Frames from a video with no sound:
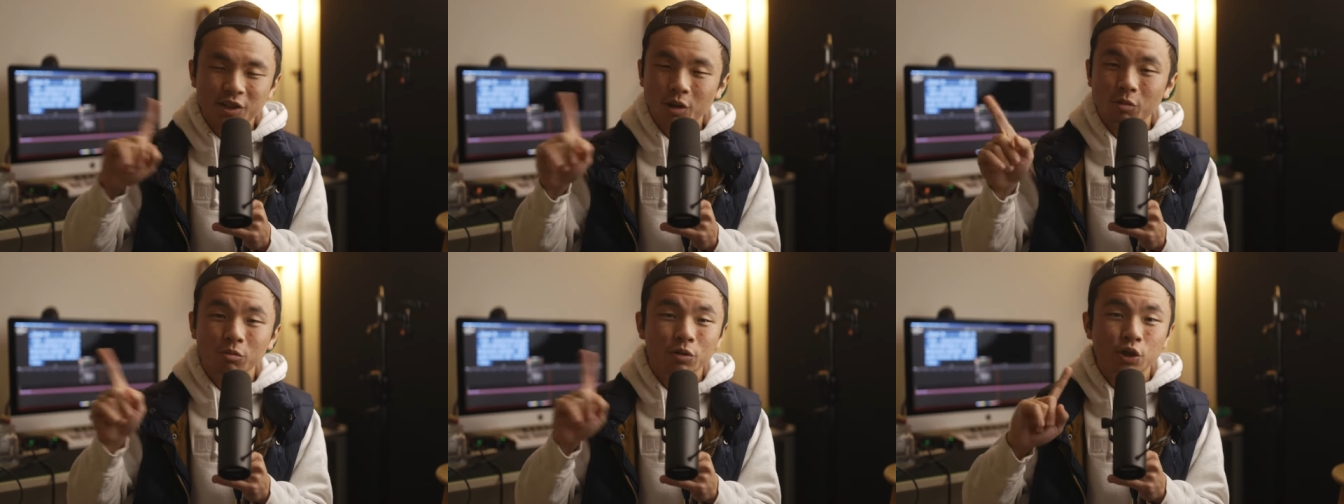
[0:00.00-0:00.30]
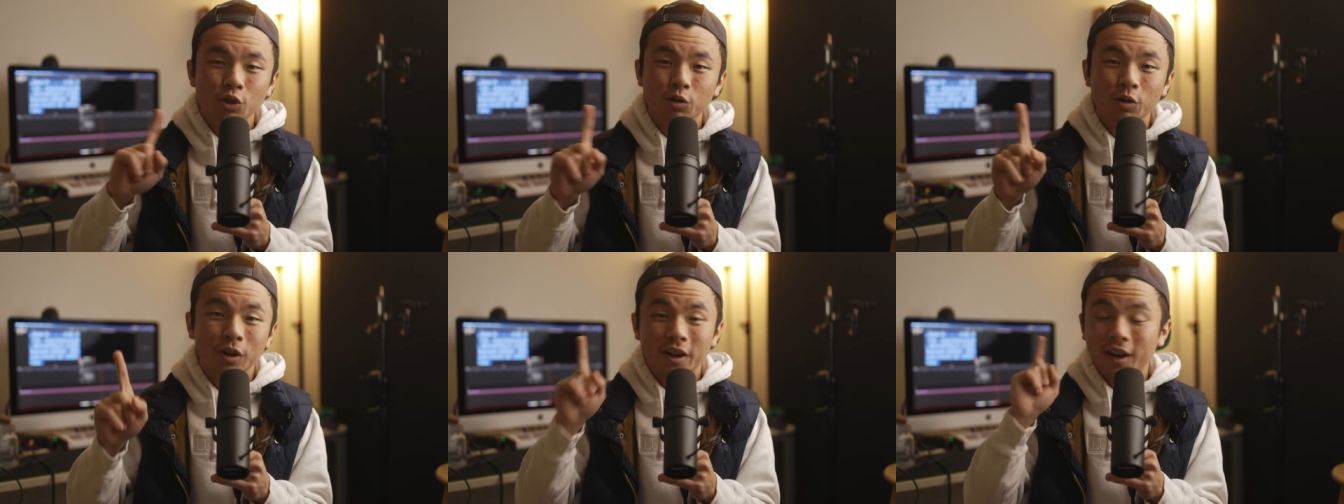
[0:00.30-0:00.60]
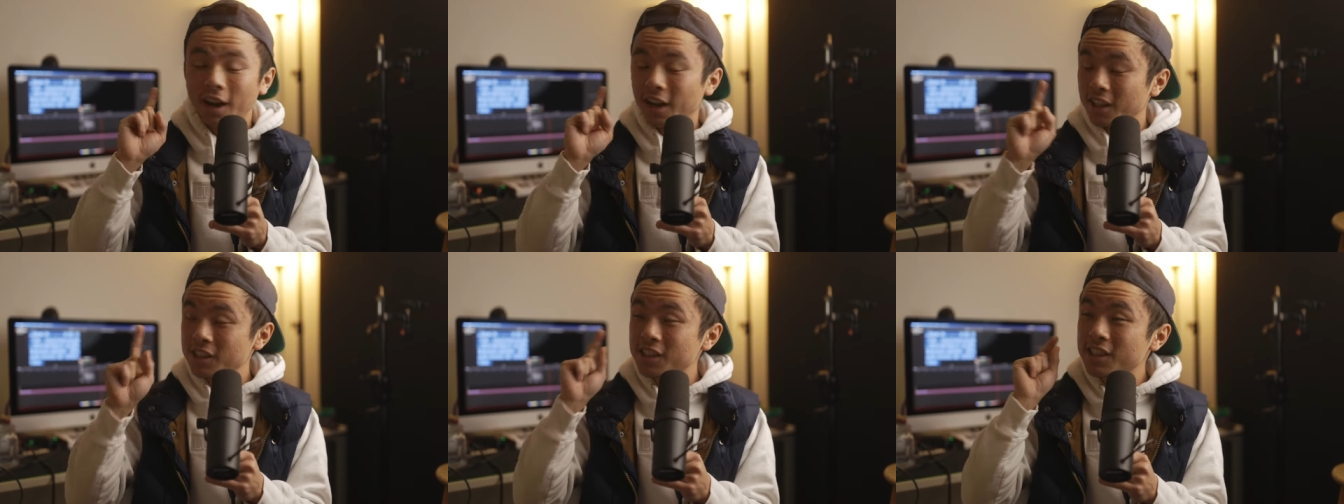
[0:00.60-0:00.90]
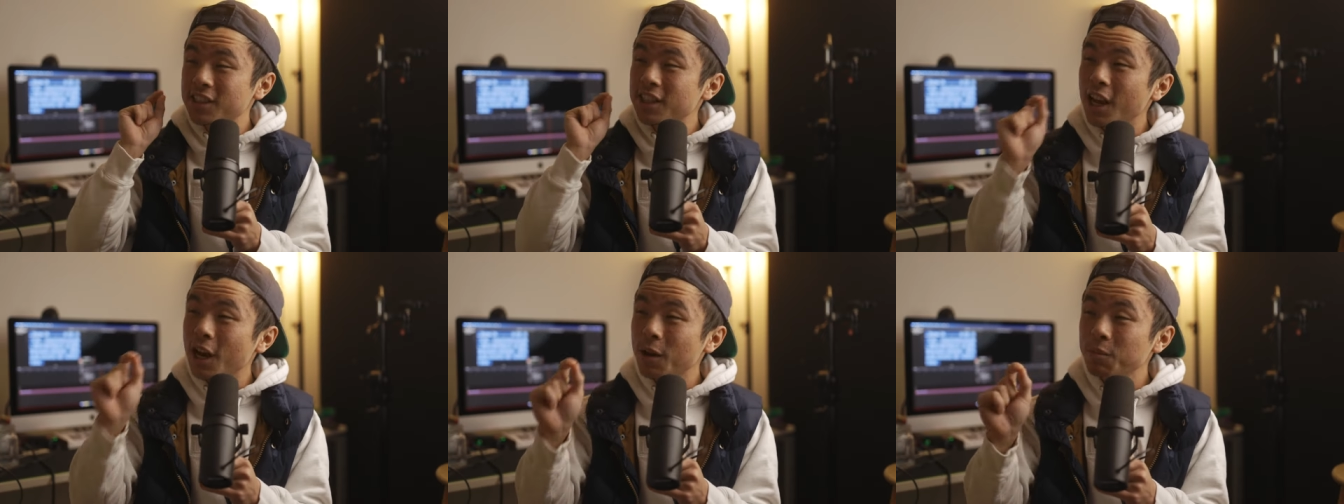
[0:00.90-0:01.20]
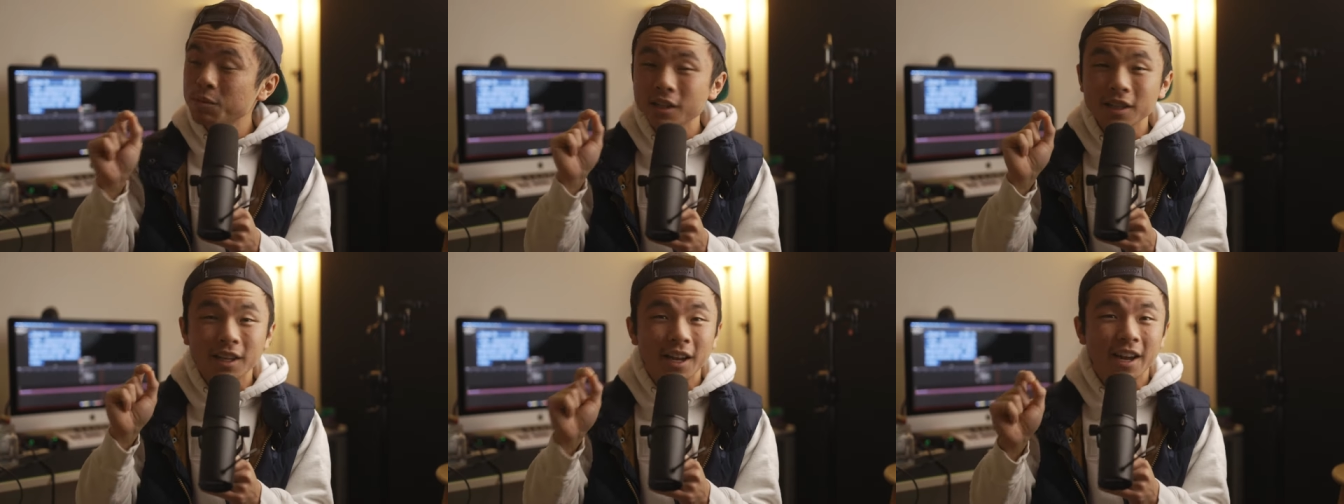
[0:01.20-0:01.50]
Don't do it. As
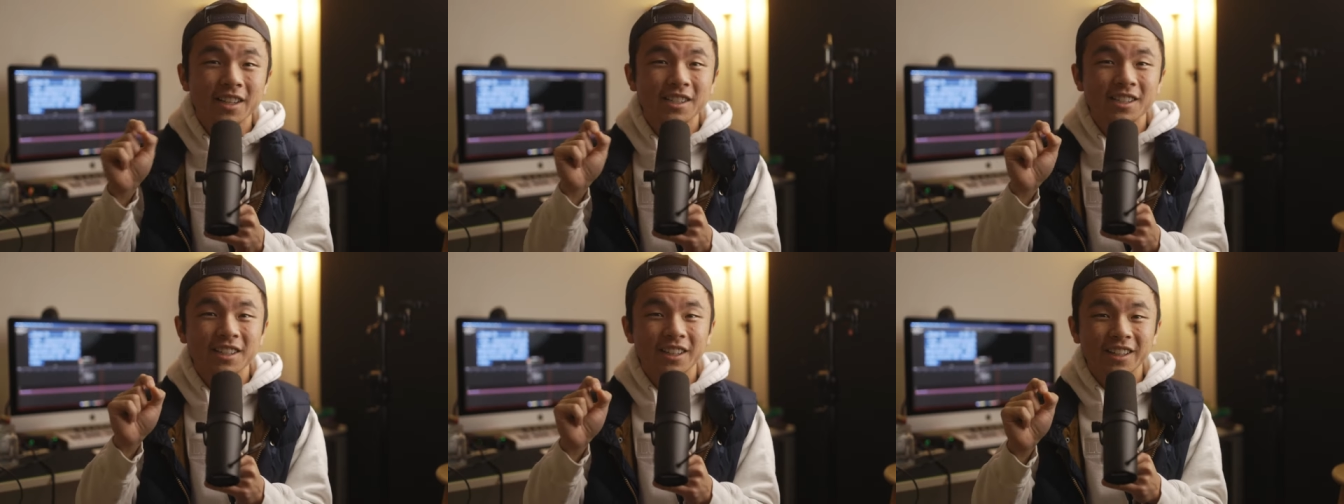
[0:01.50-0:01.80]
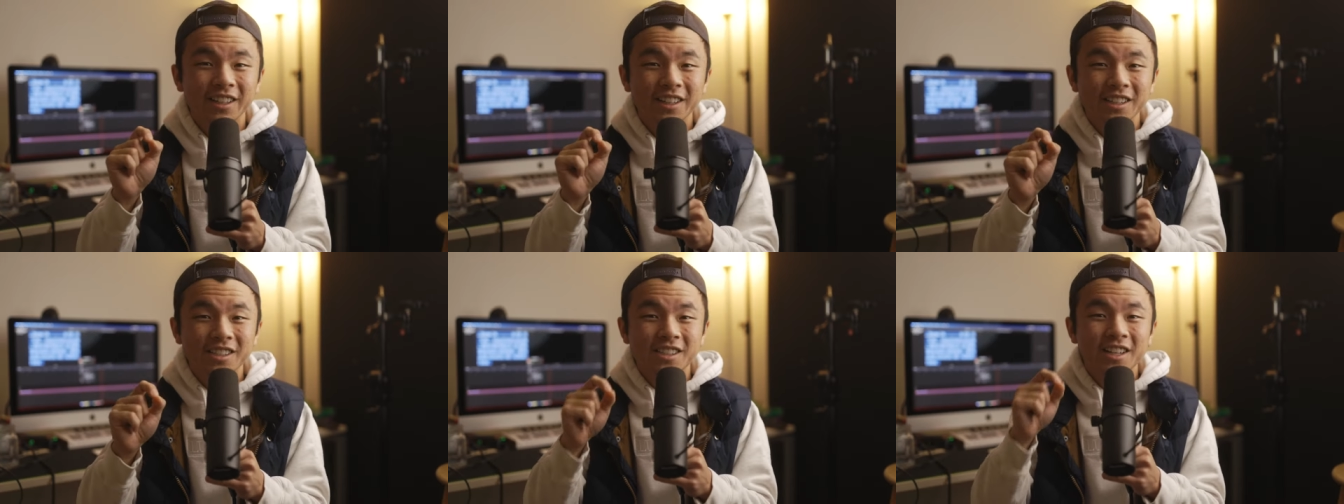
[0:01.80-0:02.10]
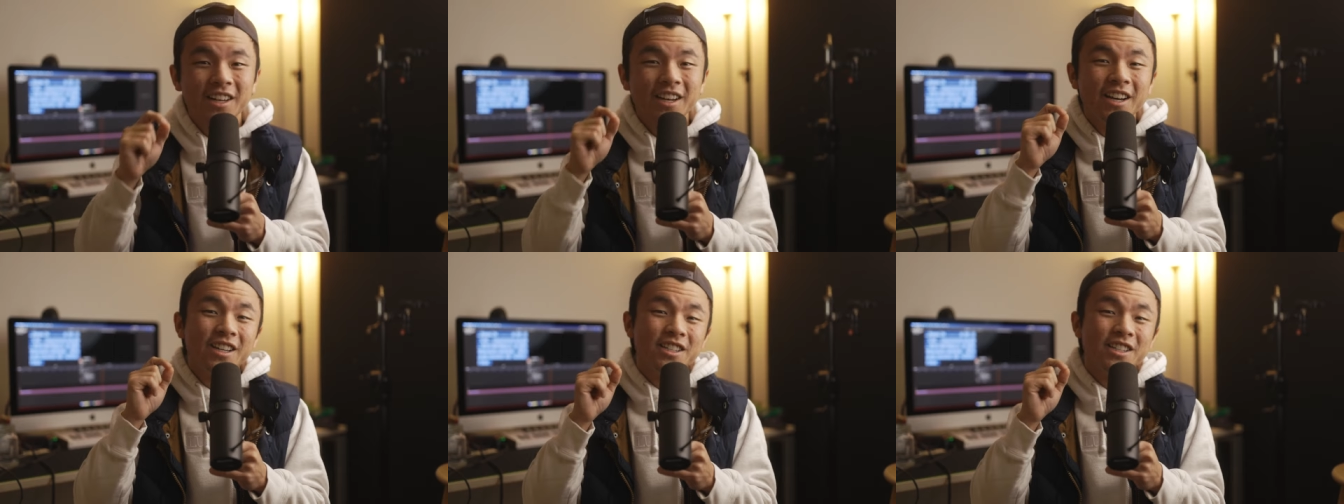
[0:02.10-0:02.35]
tempting as it is